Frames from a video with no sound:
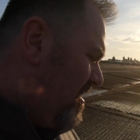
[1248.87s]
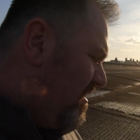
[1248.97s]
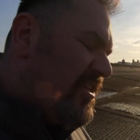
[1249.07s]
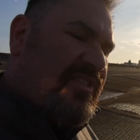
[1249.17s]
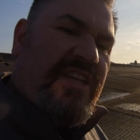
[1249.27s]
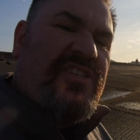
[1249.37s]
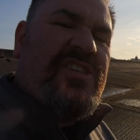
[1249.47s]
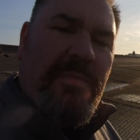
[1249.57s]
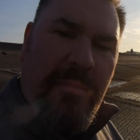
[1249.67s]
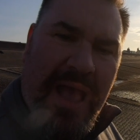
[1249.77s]
Listening to
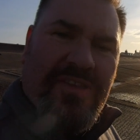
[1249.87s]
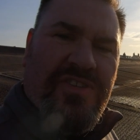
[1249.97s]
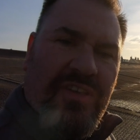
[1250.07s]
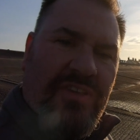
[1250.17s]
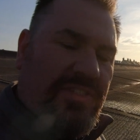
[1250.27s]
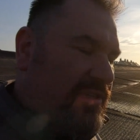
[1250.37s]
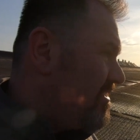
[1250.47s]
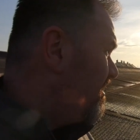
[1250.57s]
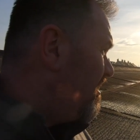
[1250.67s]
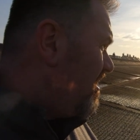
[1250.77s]
the masters,
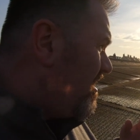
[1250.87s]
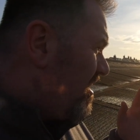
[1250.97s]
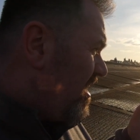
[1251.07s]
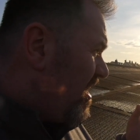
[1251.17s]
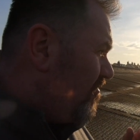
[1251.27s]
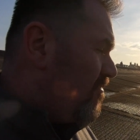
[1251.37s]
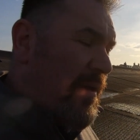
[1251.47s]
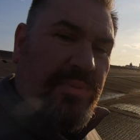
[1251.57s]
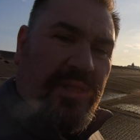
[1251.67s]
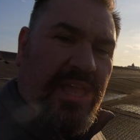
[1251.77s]
and
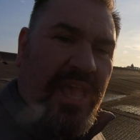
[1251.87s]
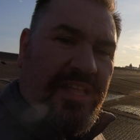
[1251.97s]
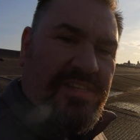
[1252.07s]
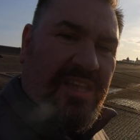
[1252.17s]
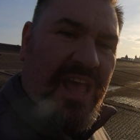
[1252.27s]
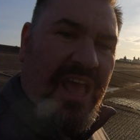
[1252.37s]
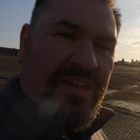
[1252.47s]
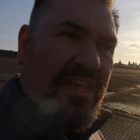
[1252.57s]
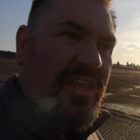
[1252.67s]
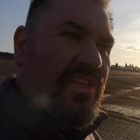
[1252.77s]
replicating
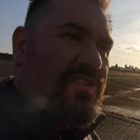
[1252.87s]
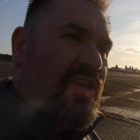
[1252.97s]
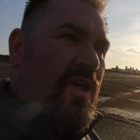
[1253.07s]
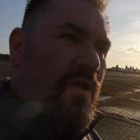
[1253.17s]
ideas,